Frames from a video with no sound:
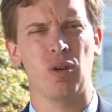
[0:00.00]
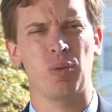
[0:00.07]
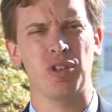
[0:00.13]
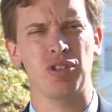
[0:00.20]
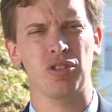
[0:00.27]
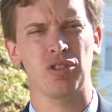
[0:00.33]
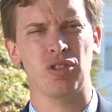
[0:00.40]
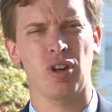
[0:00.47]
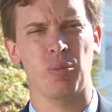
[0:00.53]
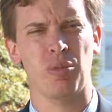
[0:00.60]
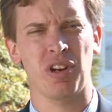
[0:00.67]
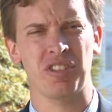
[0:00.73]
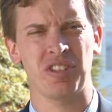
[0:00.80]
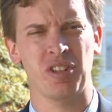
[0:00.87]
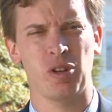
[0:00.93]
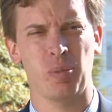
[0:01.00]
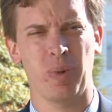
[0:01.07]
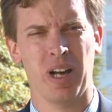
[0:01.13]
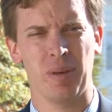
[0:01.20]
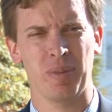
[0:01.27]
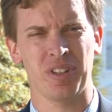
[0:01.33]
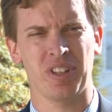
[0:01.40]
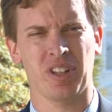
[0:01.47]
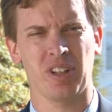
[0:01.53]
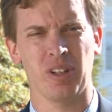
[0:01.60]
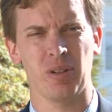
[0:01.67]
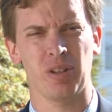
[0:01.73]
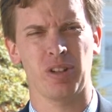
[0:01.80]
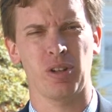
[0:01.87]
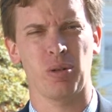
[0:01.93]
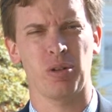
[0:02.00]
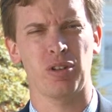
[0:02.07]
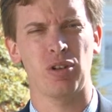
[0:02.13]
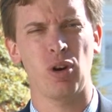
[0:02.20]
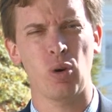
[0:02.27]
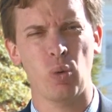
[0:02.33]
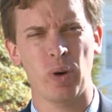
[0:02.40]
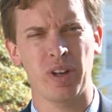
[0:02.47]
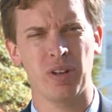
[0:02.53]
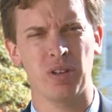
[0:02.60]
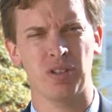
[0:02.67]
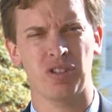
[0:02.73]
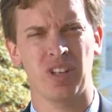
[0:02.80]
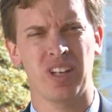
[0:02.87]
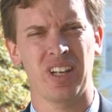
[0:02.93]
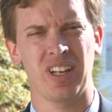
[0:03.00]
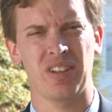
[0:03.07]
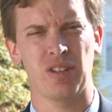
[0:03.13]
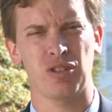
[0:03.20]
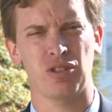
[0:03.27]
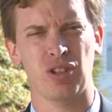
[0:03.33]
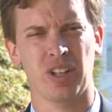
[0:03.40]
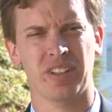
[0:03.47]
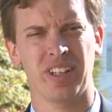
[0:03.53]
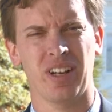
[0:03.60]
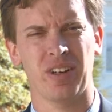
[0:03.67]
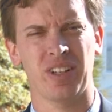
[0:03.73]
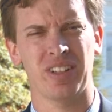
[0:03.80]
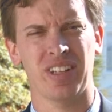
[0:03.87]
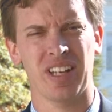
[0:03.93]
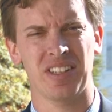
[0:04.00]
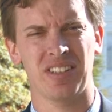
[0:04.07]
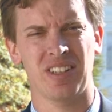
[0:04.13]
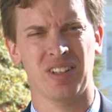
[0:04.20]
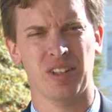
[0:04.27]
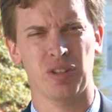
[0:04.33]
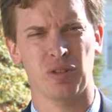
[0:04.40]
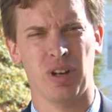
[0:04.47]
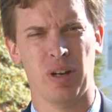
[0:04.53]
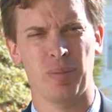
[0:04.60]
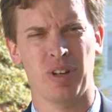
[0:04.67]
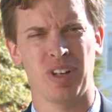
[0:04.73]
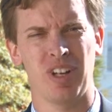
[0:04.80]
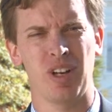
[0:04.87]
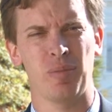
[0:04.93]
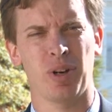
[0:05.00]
We just saw President Obama declare that there were no winners in the shutdown and debt ceiling drama,